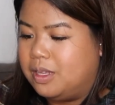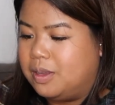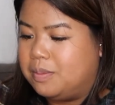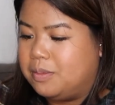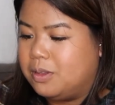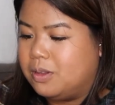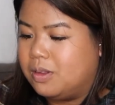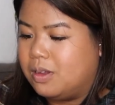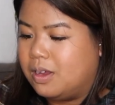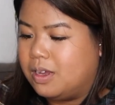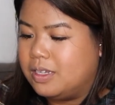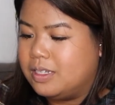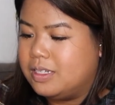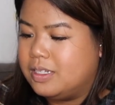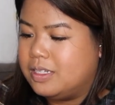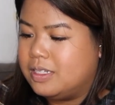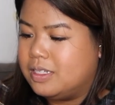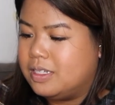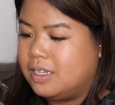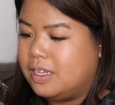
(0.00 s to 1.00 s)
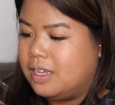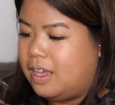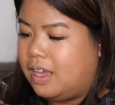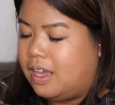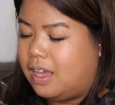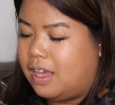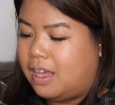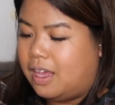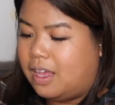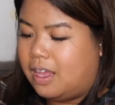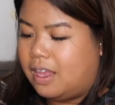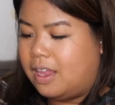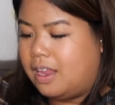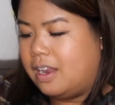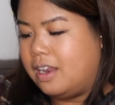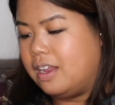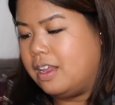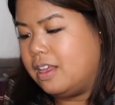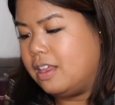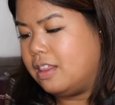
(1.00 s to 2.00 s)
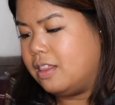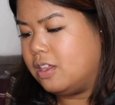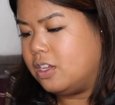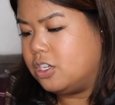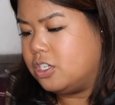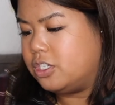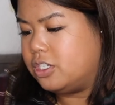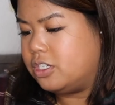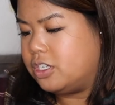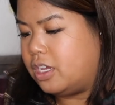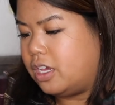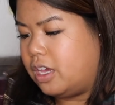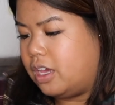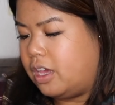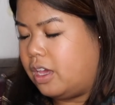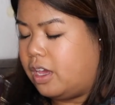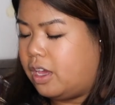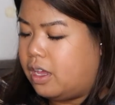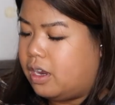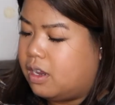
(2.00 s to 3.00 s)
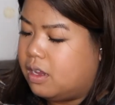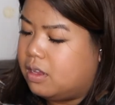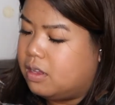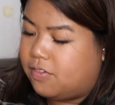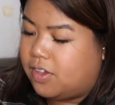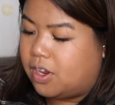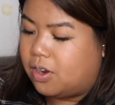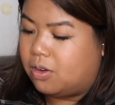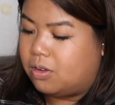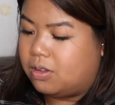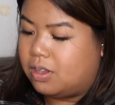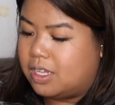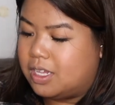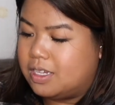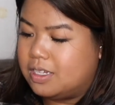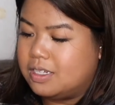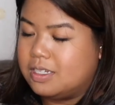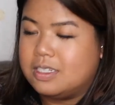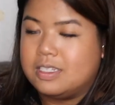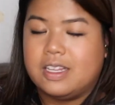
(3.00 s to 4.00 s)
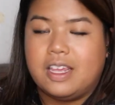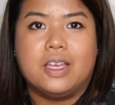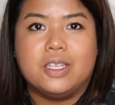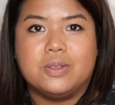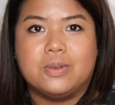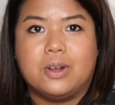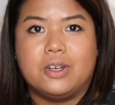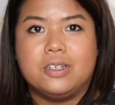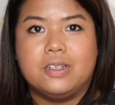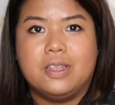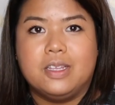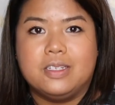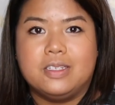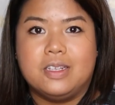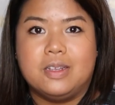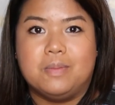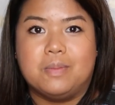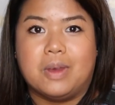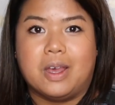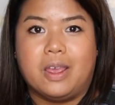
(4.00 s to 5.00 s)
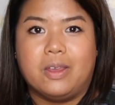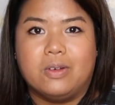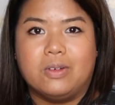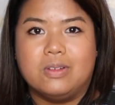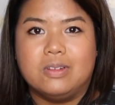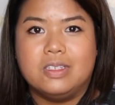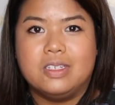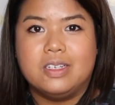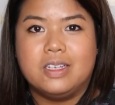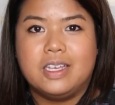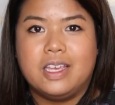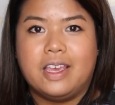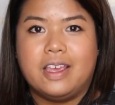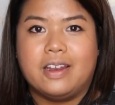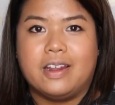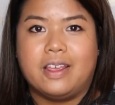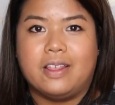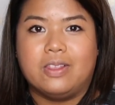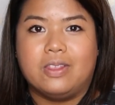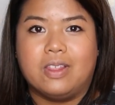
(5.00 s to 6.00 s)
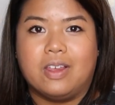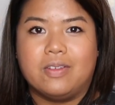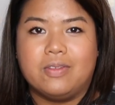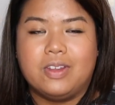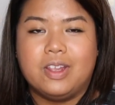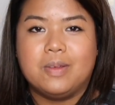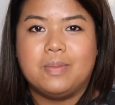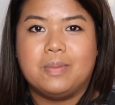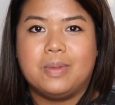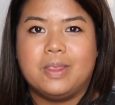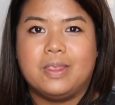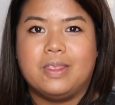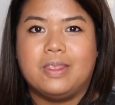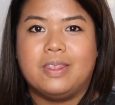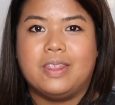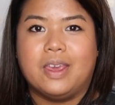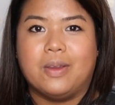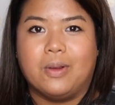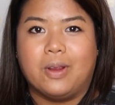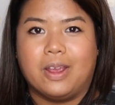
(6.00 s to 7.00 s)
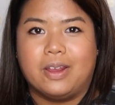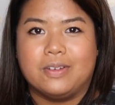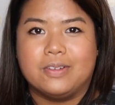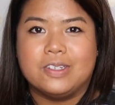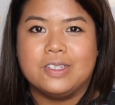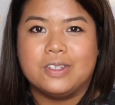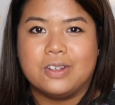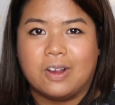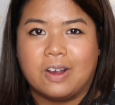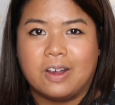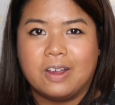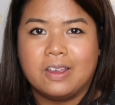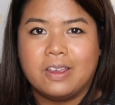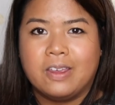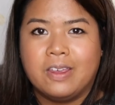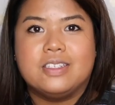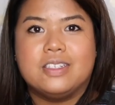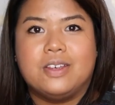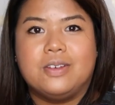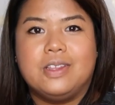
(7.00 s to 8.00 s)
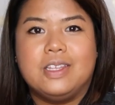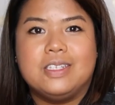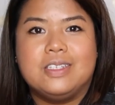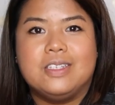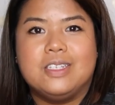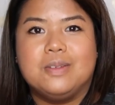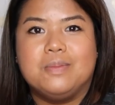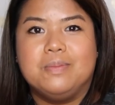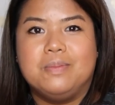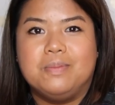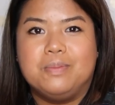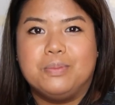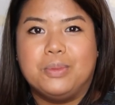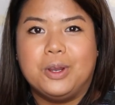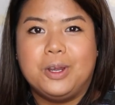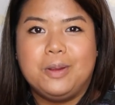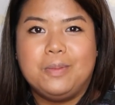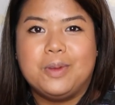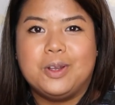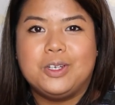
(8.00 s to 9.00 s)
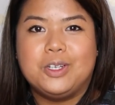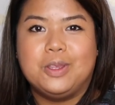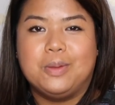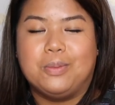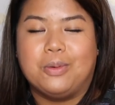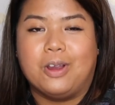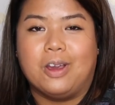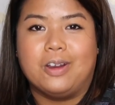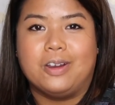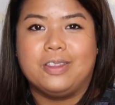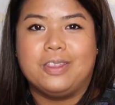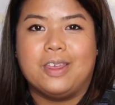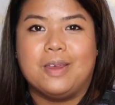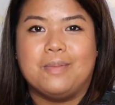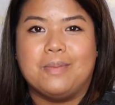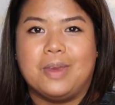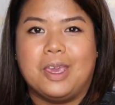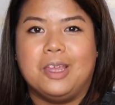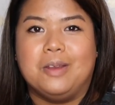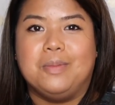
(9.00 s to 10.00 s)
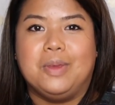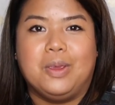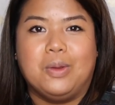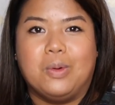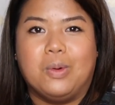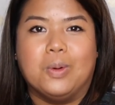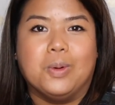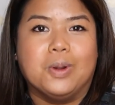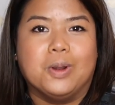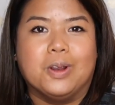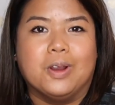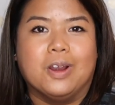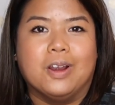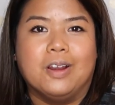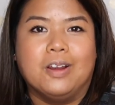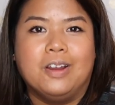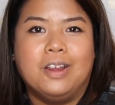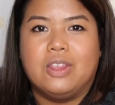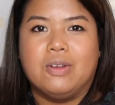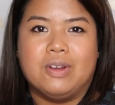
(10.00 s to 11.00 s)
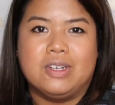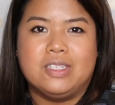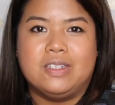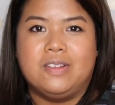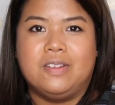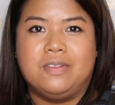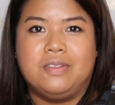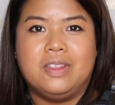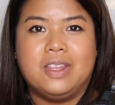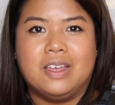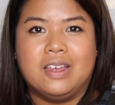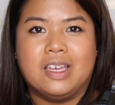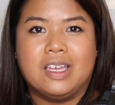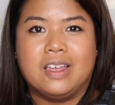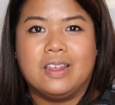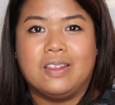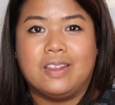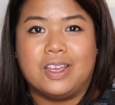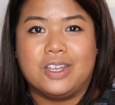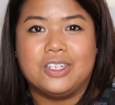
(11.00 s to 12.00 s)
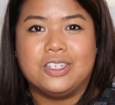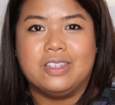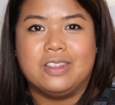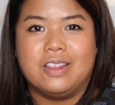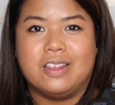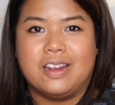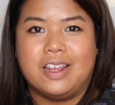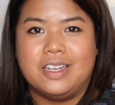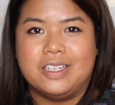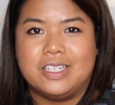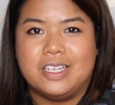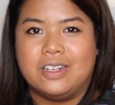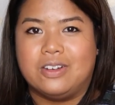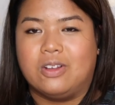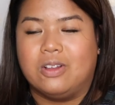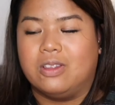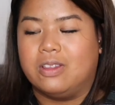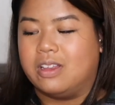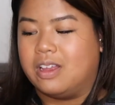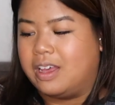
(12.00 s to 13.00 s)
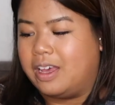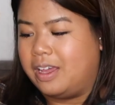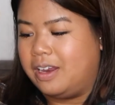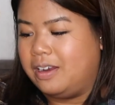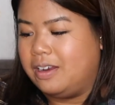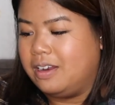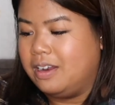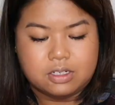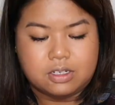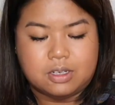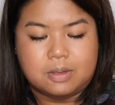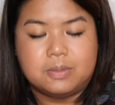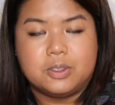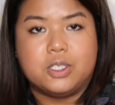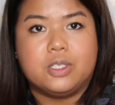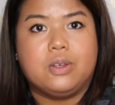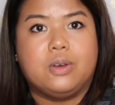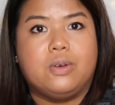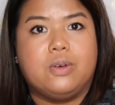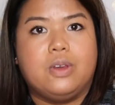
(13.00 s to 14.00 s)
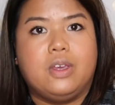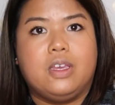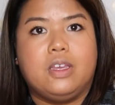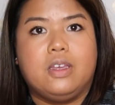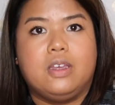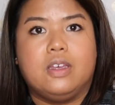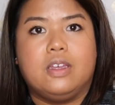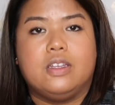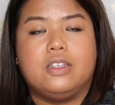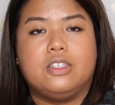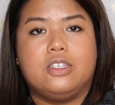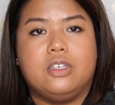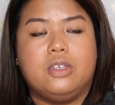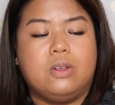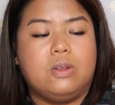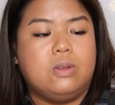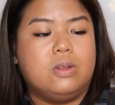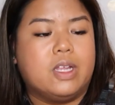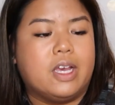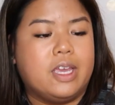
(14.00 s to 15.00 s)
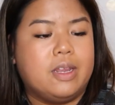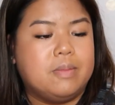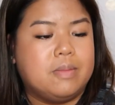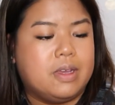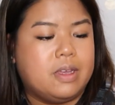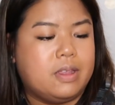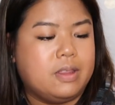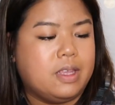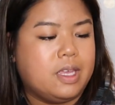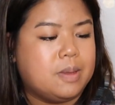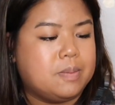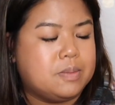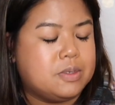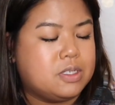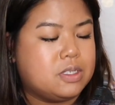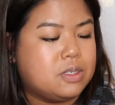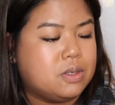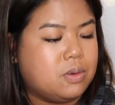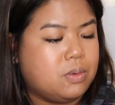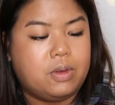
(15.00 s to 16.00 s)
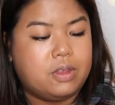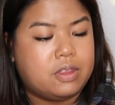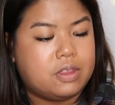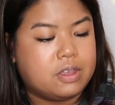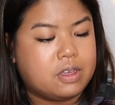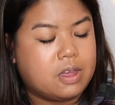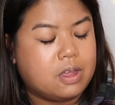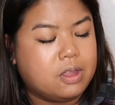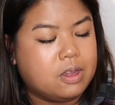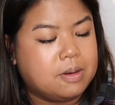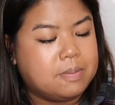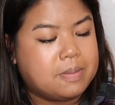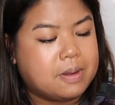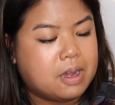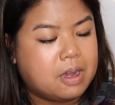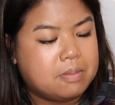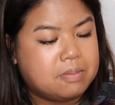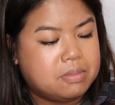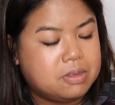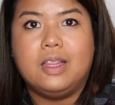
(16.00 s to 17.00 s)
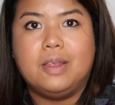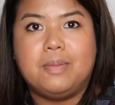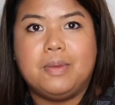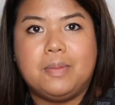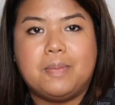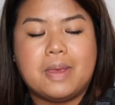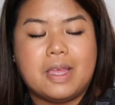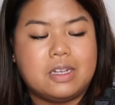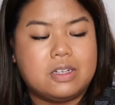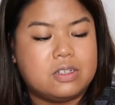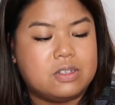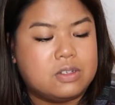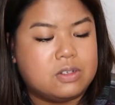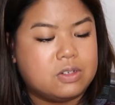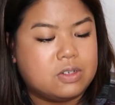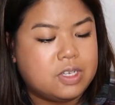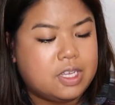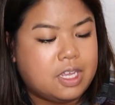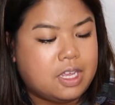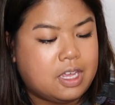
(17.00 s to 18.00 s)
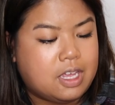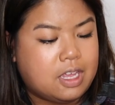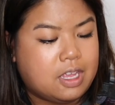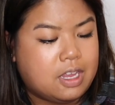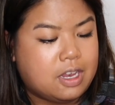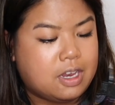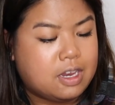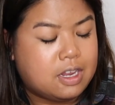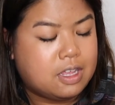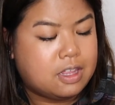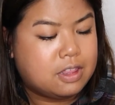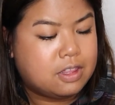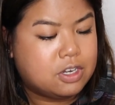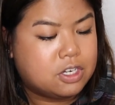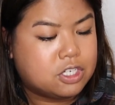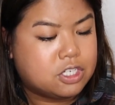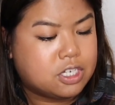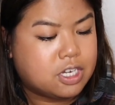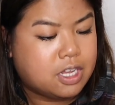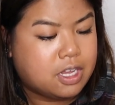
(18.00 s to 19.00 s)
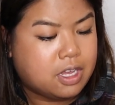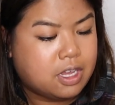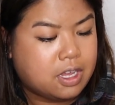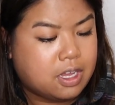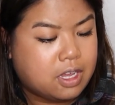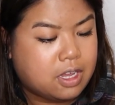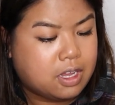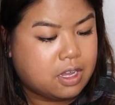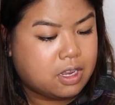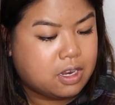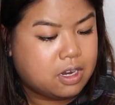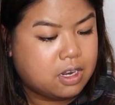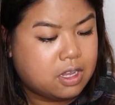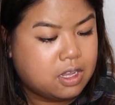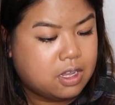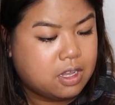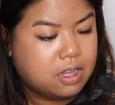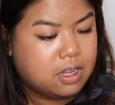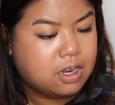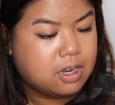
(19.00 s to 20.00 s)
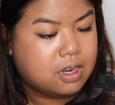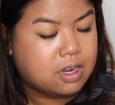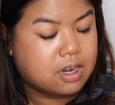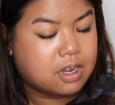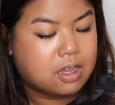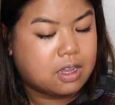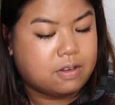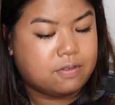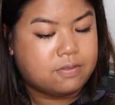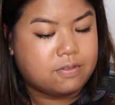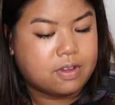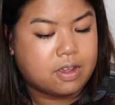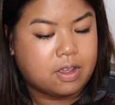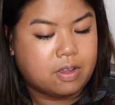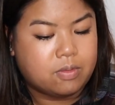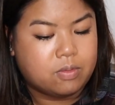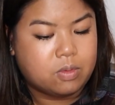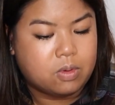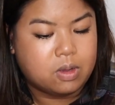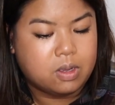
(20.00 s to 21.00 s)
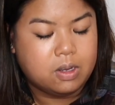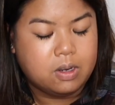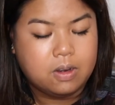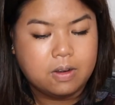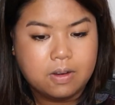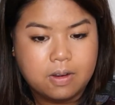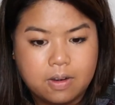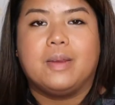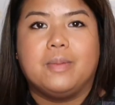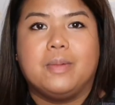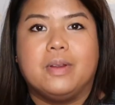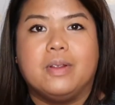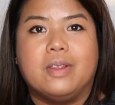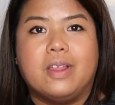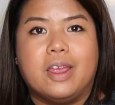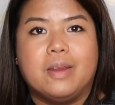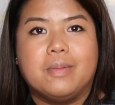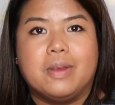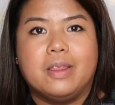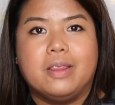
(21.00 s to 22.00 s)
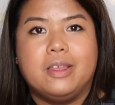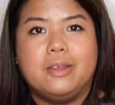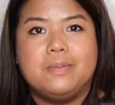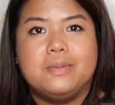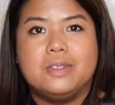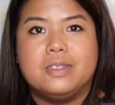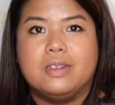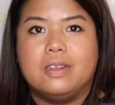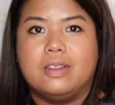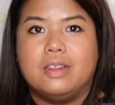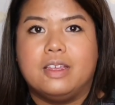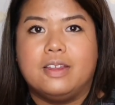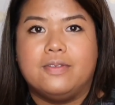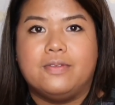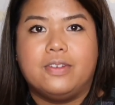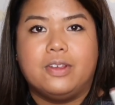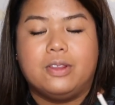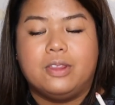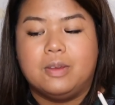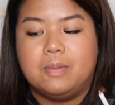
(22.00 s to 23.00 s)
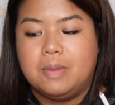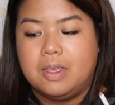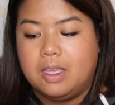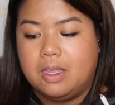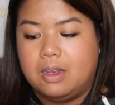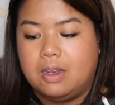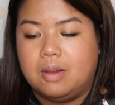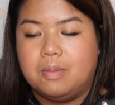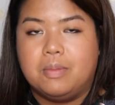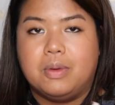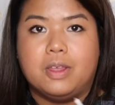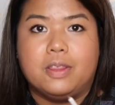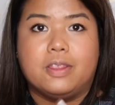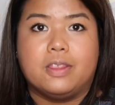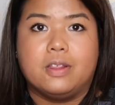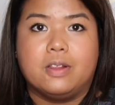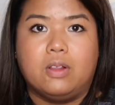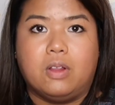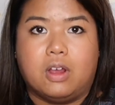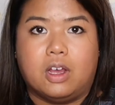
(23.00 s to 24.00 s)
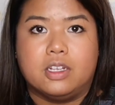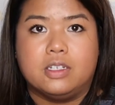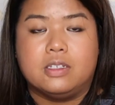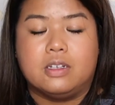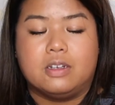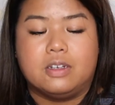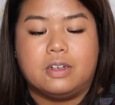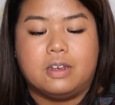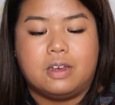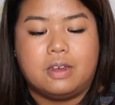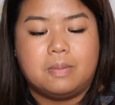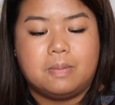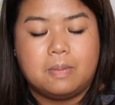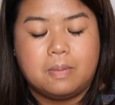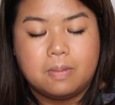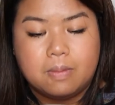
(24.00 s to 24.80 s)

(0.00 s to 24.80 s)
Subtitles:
lip gloss in the shade Fearless. I swatched this in my Ulta and I loved it, but they were out of stock. So this is pretty much the product that made me order the rest of the collection that I did online. So I'm just going to line my lips with the Colourpop Lippie pencil in the shade 951. I'm gonna line my lips and then fill them in and put the gloss on top.